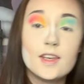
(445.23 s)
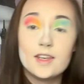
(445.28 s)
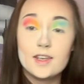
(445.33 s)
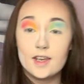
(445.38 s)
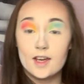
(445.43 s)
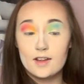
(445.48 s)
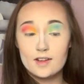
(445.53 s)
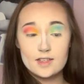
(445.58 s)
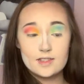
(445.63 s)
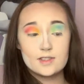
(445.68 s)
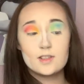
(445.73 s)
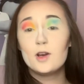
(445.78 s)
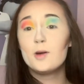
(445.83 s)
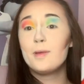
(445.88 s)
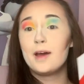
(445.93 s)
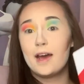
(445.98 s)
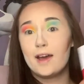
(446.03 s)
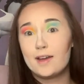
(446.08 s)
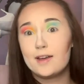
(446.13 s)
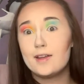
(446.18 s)
now let's go
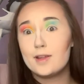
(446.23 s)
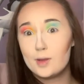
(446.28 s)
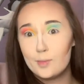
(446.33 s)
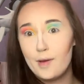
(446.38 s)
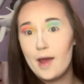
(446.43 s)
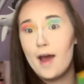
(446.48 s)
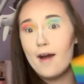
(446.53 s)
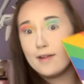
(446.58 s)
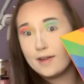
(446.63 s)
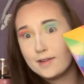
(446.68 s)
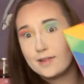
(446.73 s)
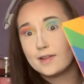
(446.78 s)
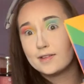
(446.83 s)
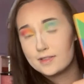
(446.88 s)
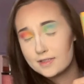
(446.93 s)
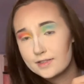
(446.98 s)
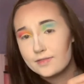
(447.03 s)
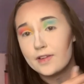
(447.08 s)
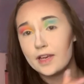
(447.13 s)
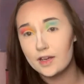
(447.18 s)
back into the palette that
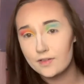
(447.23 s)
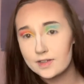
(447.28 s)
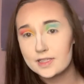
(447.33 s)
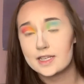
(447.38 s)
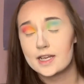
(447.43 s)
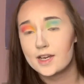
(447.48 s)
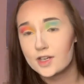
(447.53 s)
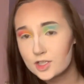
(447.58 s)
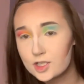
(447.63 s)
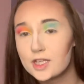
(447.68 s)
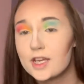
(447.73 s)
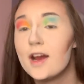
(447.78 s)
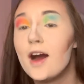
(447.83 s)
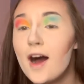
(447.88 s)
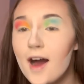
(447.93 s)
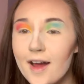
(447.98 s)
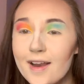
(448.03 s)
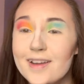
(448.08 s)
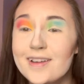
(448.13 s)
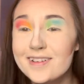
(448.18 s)
this video was actually
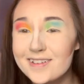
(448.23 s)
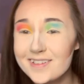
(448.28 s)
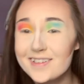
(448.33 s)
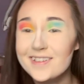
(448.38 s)
on.